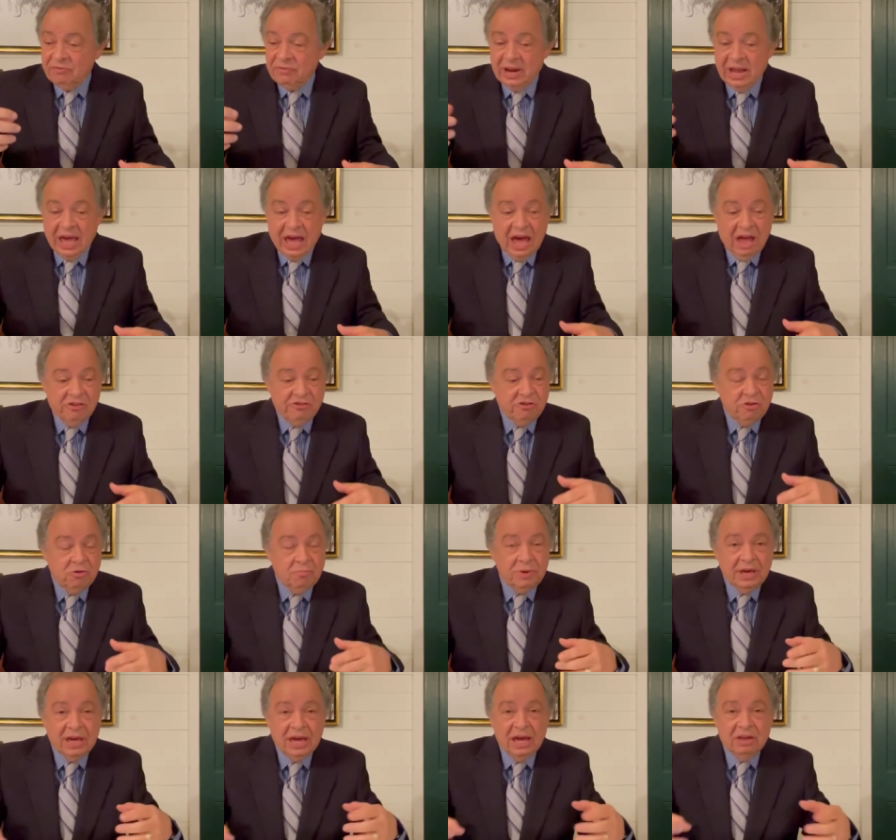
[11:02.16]
And as you
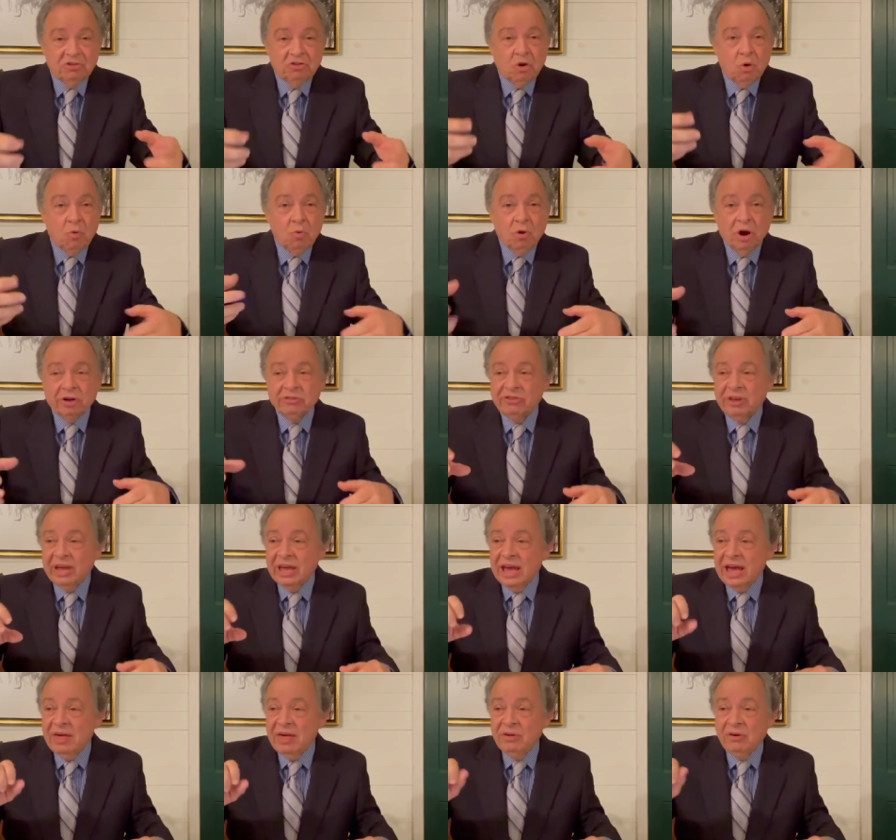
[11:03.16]
began to work
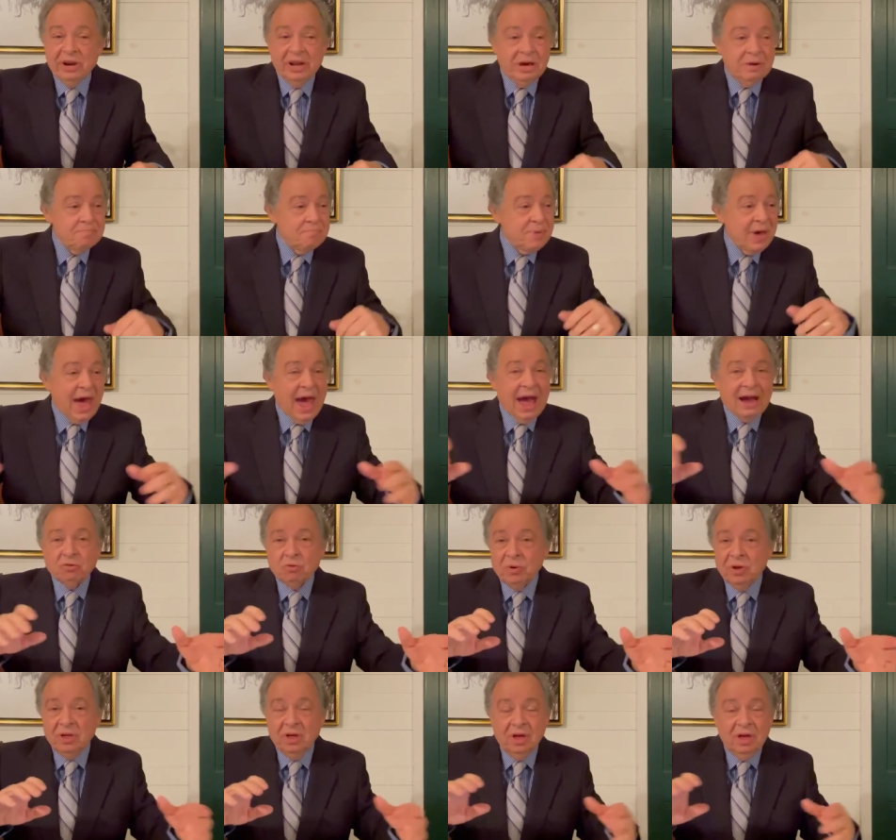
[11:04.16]
together and impact
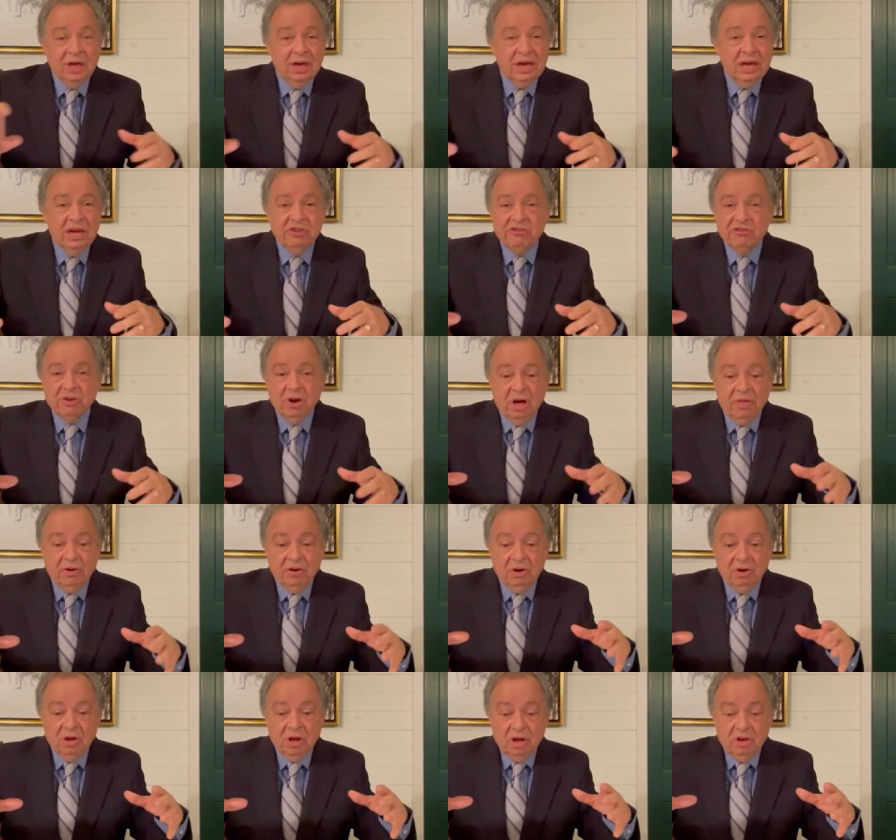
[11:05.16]
each other,